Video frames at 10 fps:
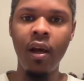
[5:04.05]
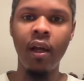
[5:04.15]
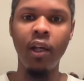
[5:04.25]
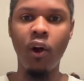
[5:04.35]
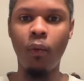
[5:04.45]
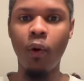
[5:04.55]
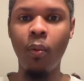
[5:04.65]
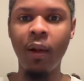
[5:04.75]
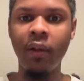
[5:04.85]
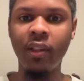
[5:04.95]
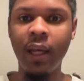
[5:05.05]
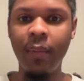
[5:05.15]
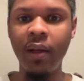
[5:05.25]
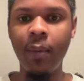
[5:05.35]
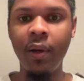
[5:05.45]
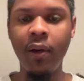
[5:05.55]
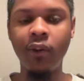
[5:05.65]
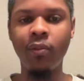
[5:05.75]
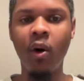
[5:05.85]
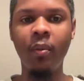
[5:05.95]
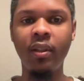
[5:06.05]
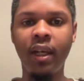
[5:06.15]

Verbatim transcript: and your role players stepping up in those moments